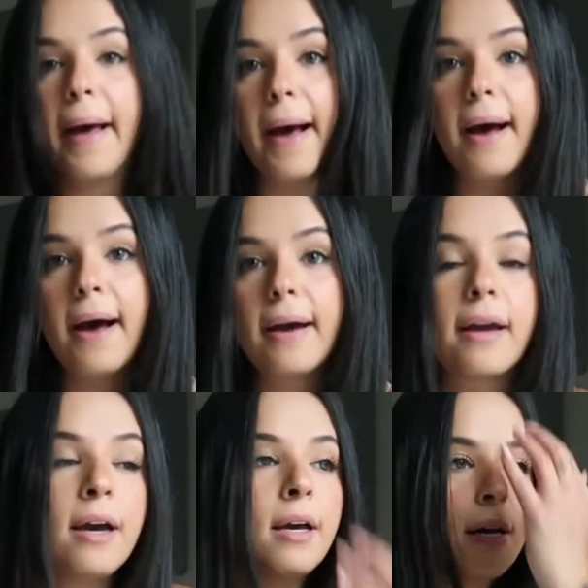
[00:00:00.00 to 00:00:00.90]

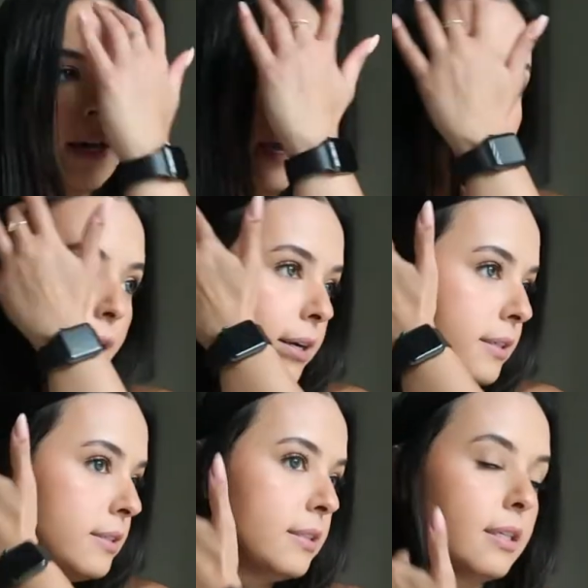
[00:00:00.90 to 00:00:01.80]
bag,
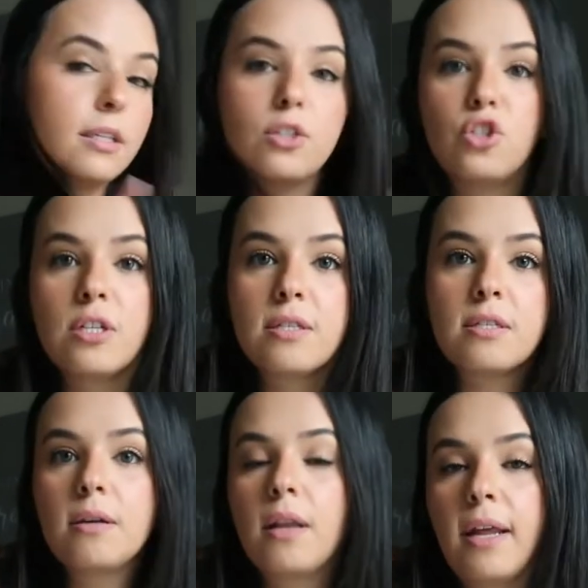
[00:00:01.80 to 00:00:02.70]
and
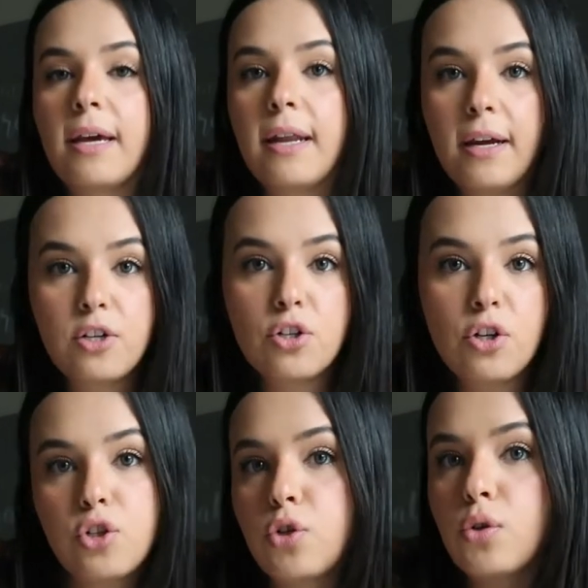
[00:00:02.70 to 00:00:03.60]
just like an
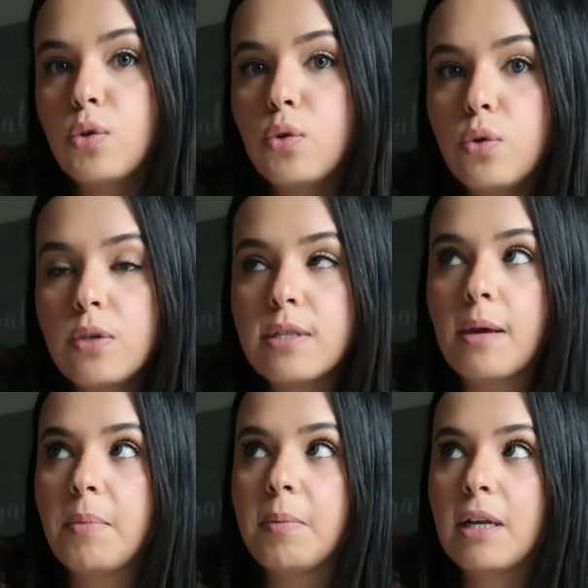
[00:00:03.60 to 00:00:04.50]
extra shoes
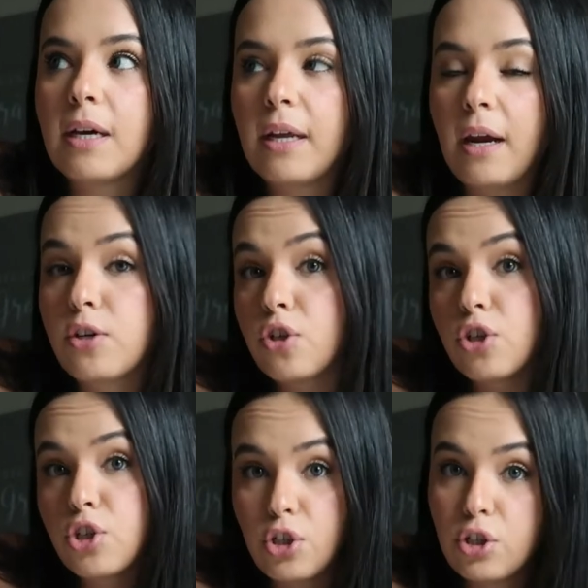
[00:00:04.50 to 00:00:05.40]
and maybe like an extra
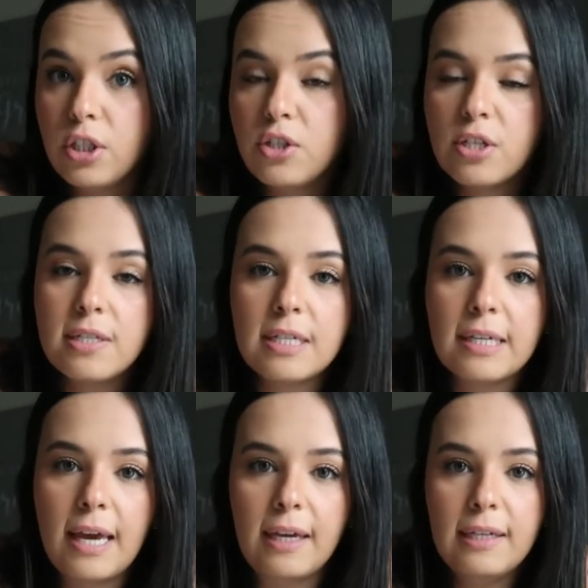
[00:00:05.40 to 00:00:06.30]
shirt just
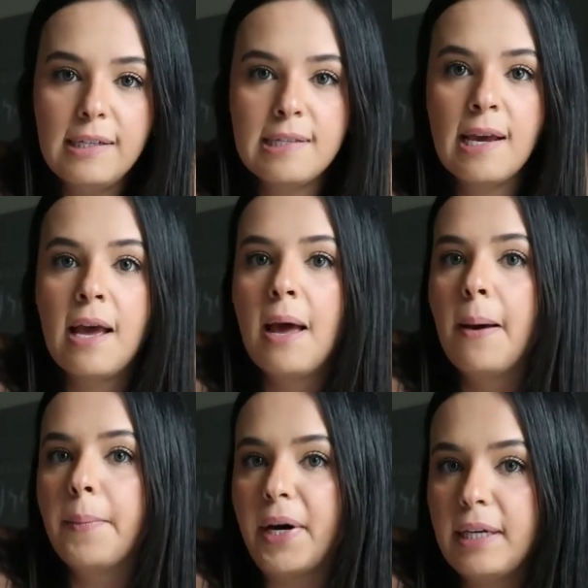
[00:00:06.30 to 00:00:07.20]
in case
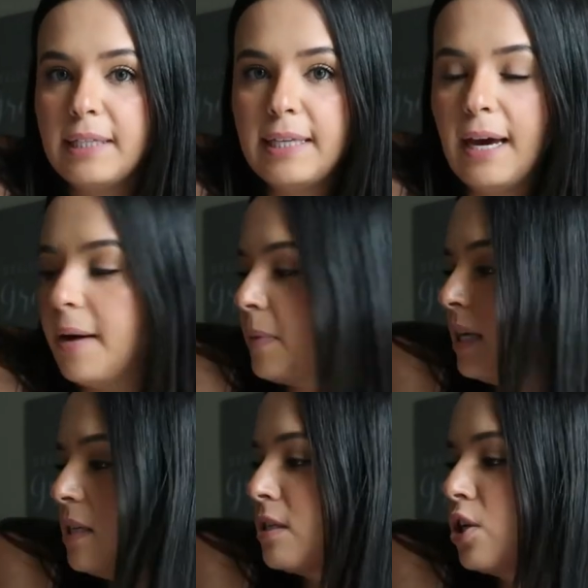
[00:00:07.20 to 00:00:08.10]
but yeah i'm
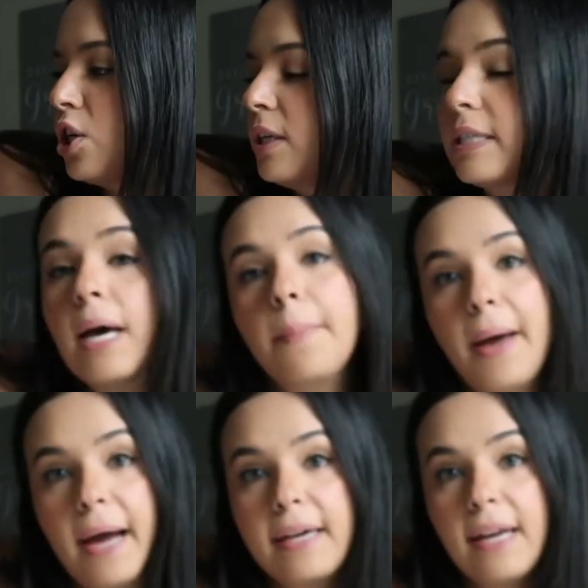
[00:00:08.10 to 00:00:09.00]
gonna start
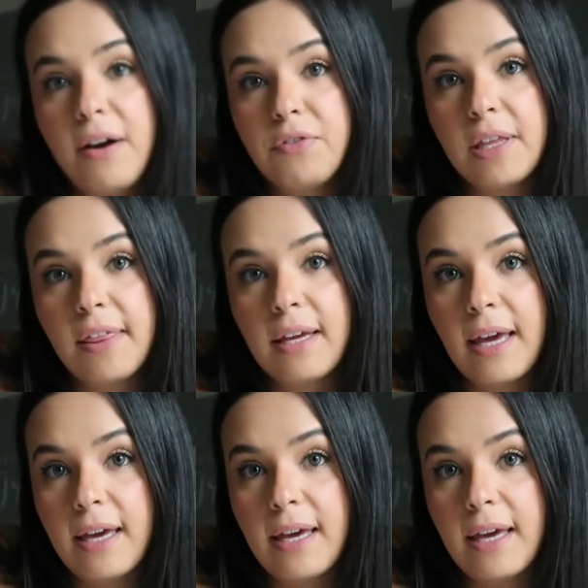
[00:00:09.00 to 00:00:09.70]
packing everything